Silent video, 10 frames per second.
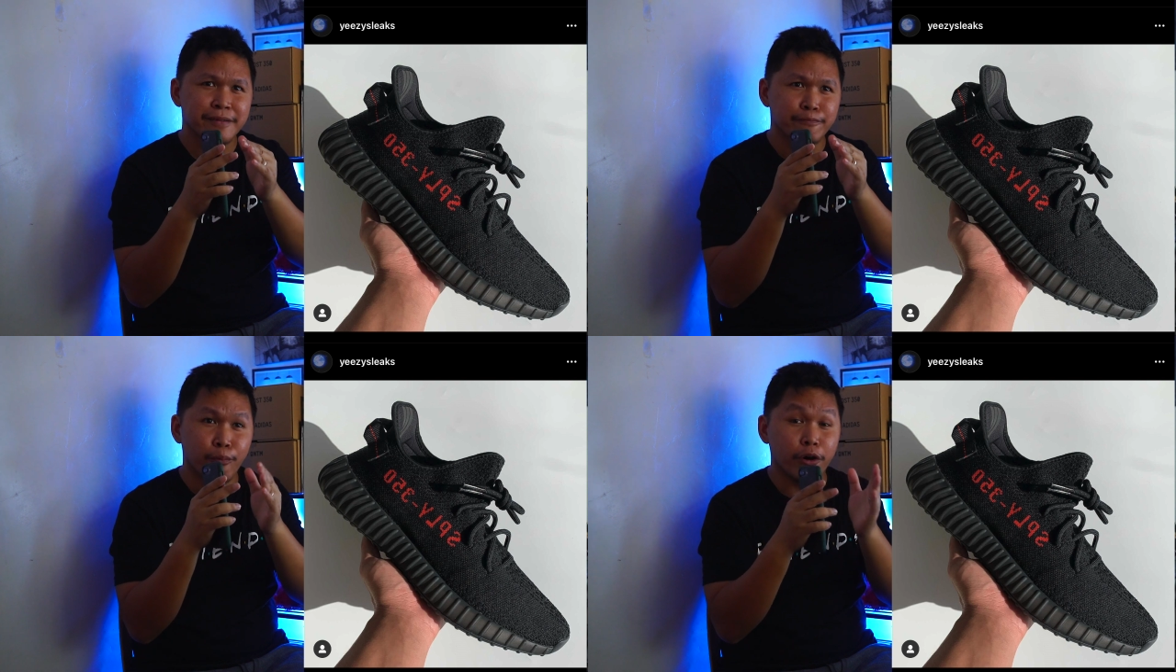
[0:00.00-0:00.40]

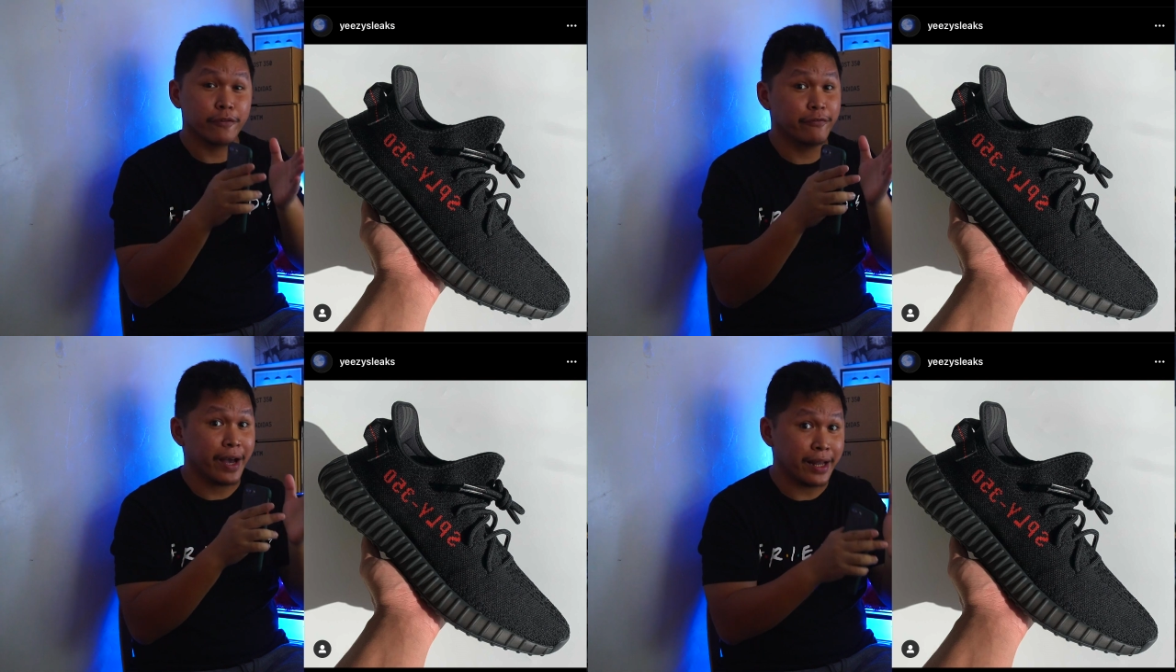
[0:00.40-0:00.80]

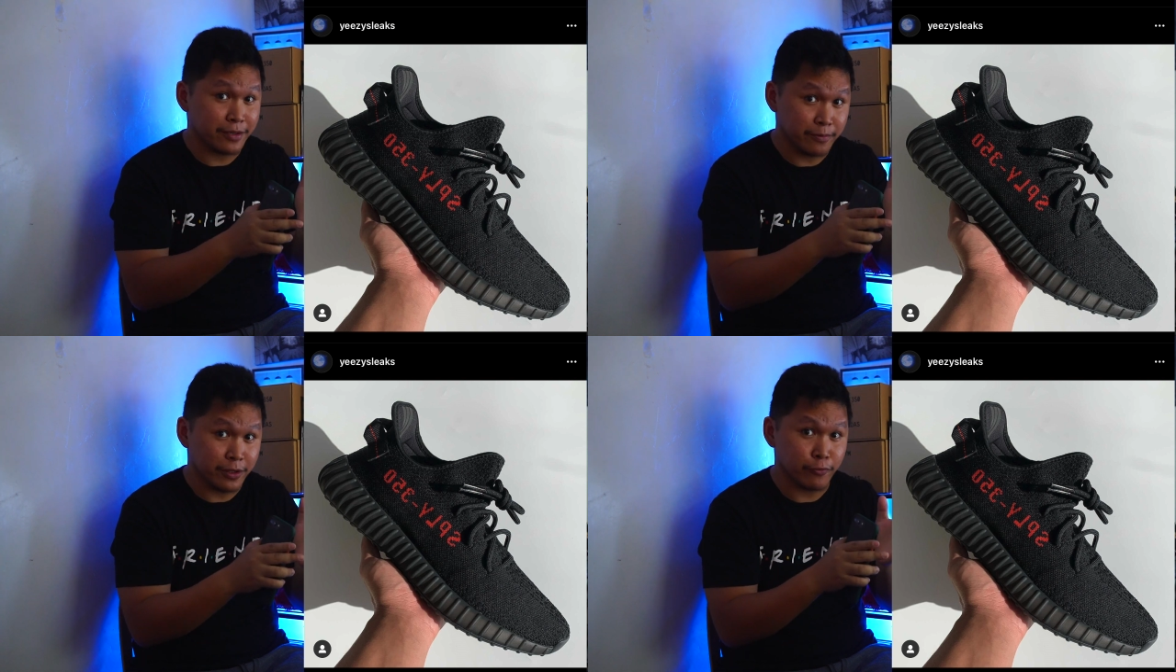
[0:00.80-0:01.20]
more
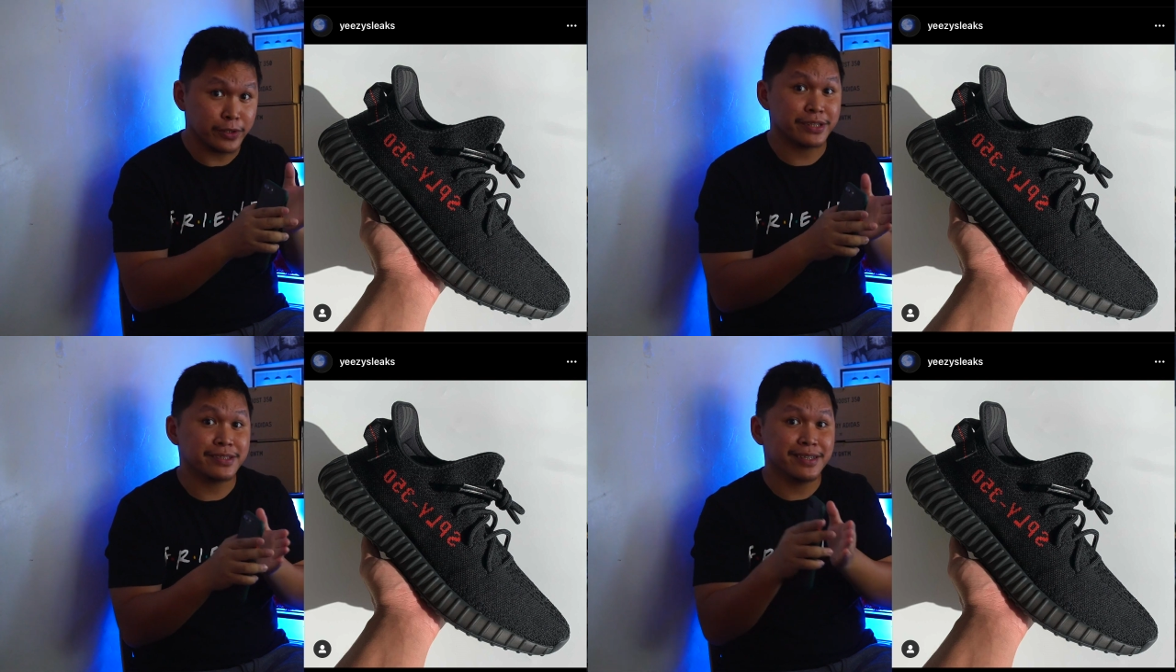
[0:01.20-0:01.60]
valuable,
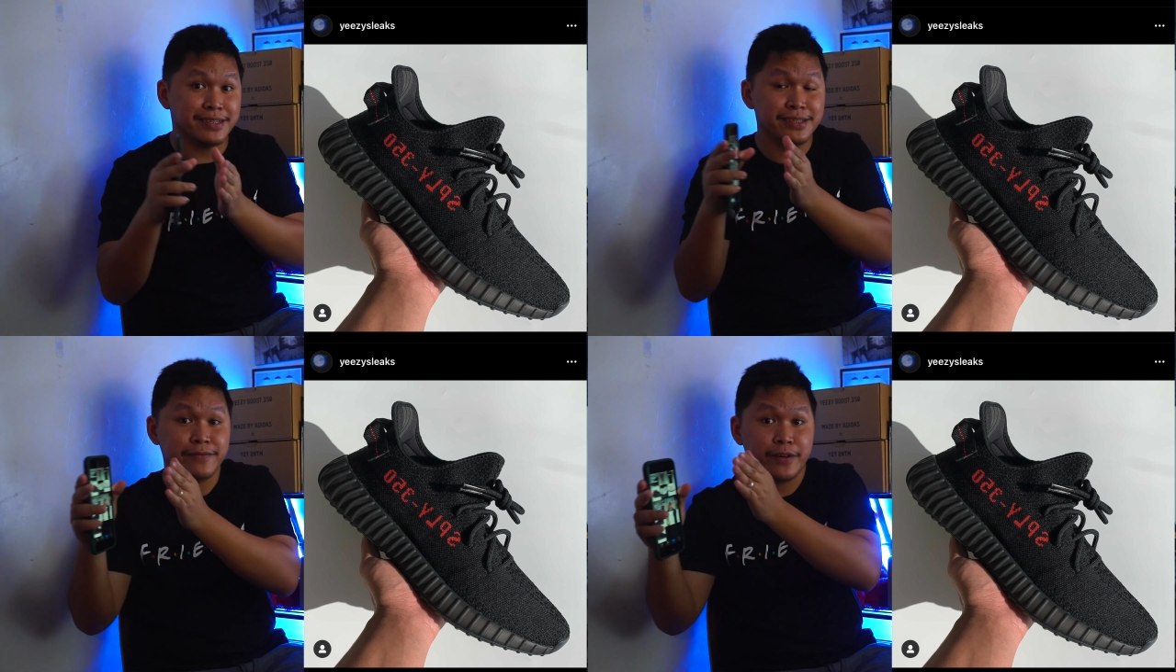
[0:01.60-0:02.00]
which is the
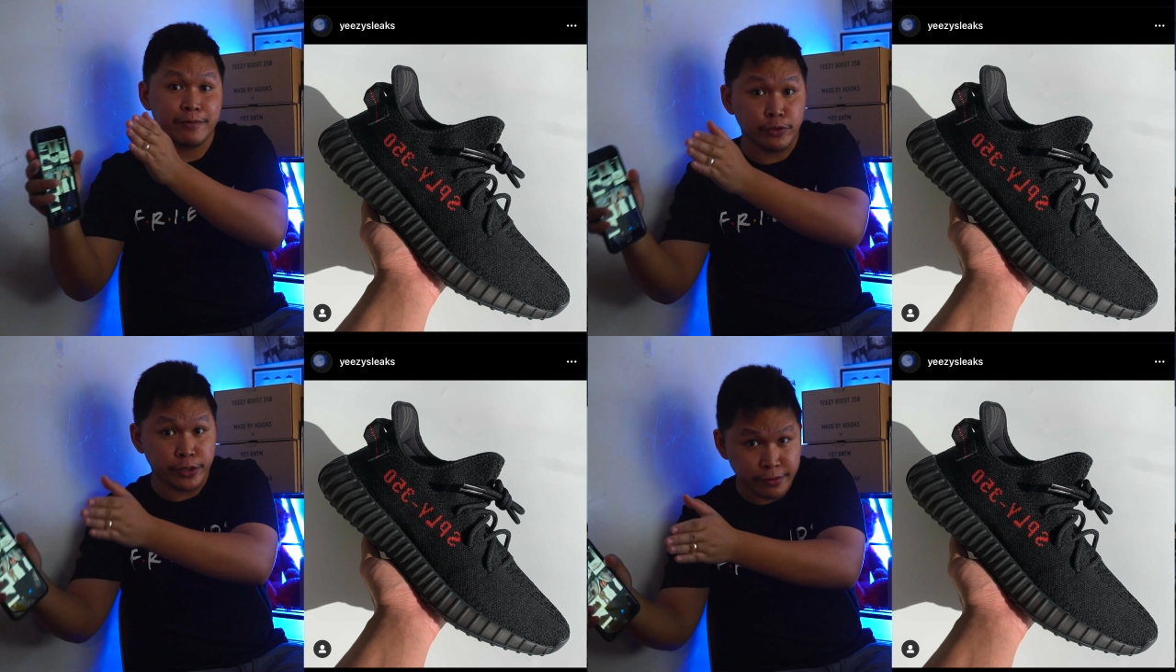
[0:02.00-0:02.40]
Yeezy
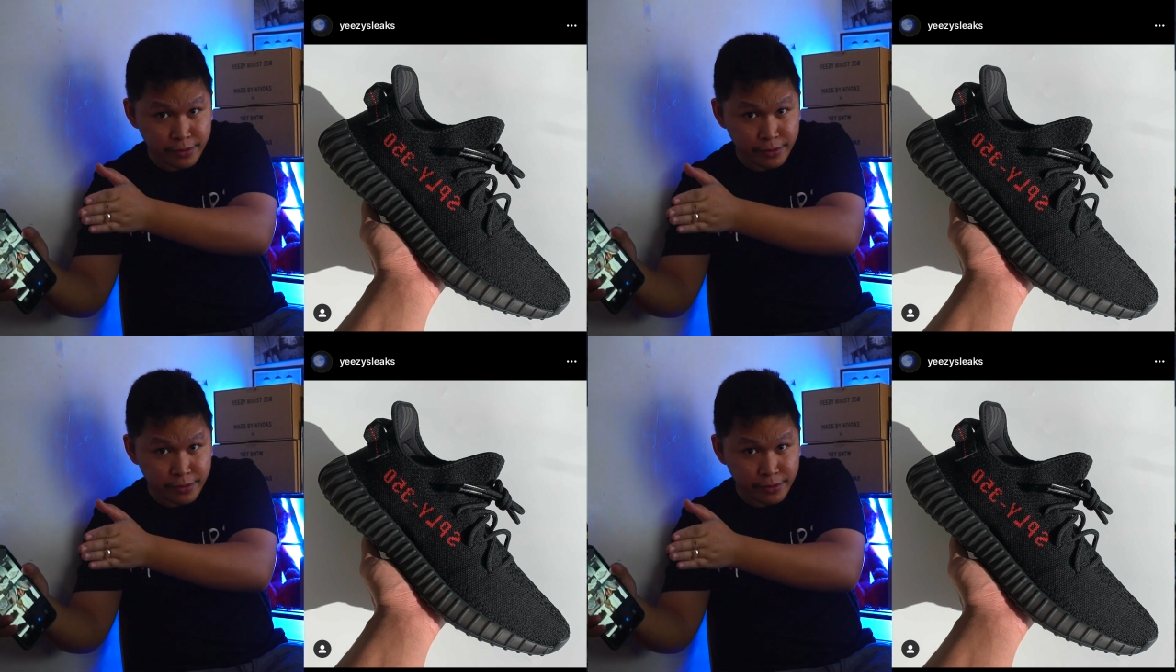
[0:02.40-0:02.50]
500